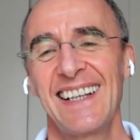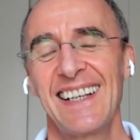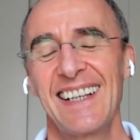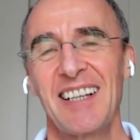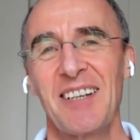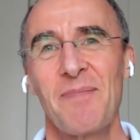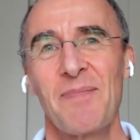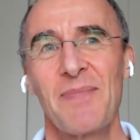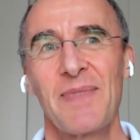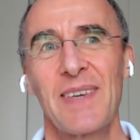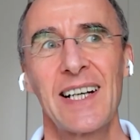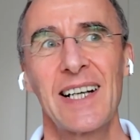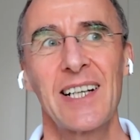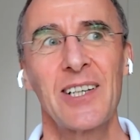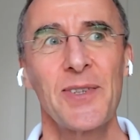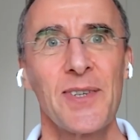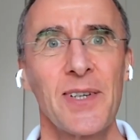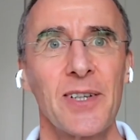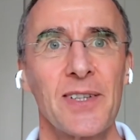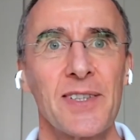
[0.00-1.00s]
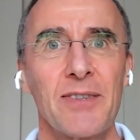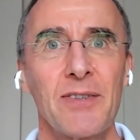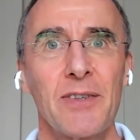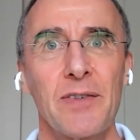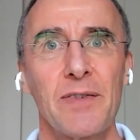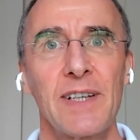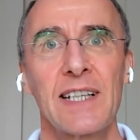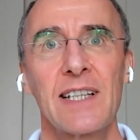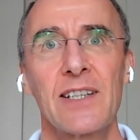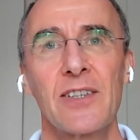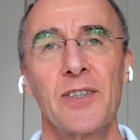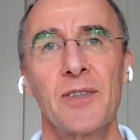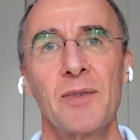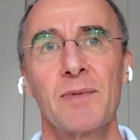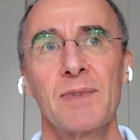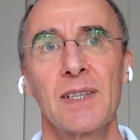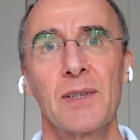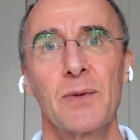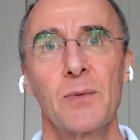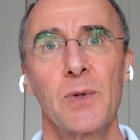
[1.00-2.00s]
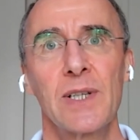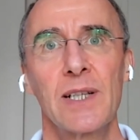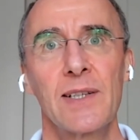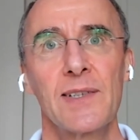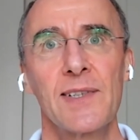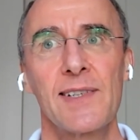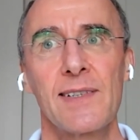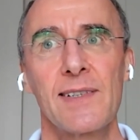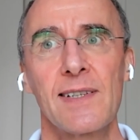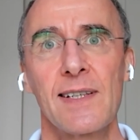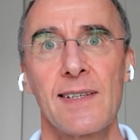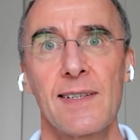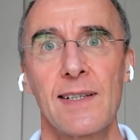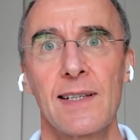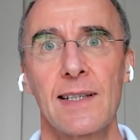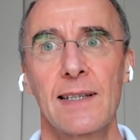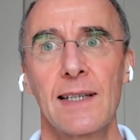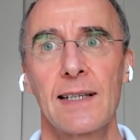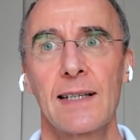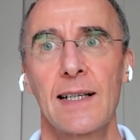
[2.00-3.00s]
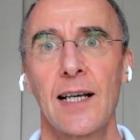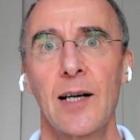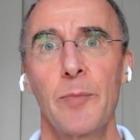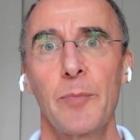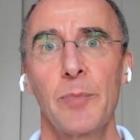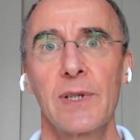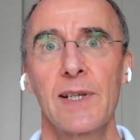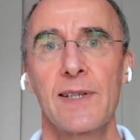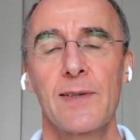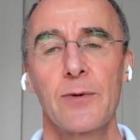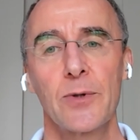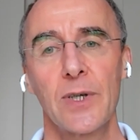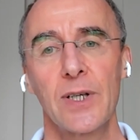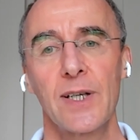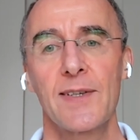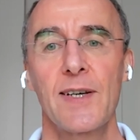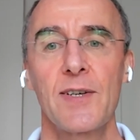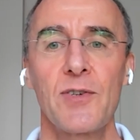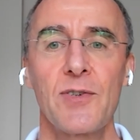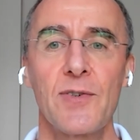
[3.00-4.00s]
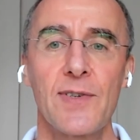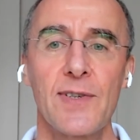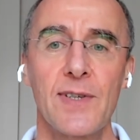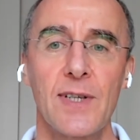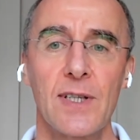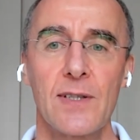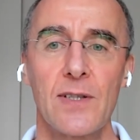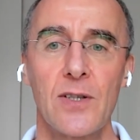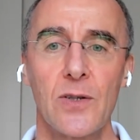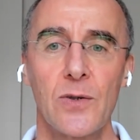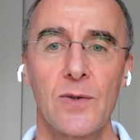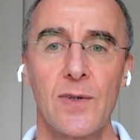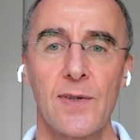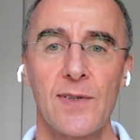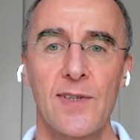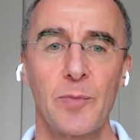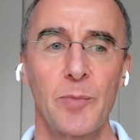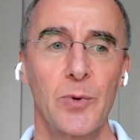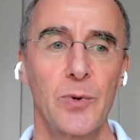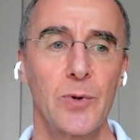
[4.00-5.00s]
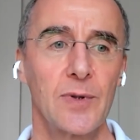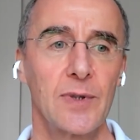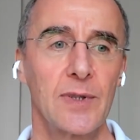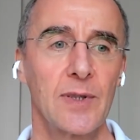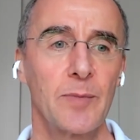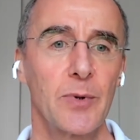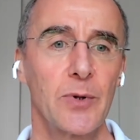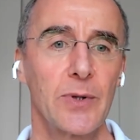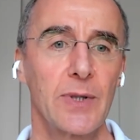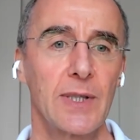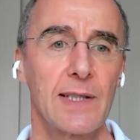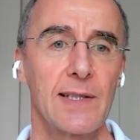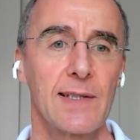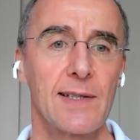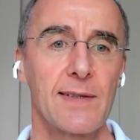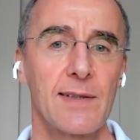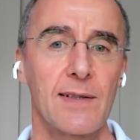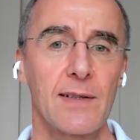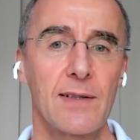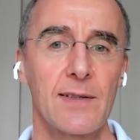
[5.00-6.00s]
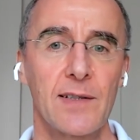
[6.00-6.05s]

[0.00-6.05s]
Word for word: Um, and I also got to reflect on, you know, what else is it that companies and organizations can do to support employees?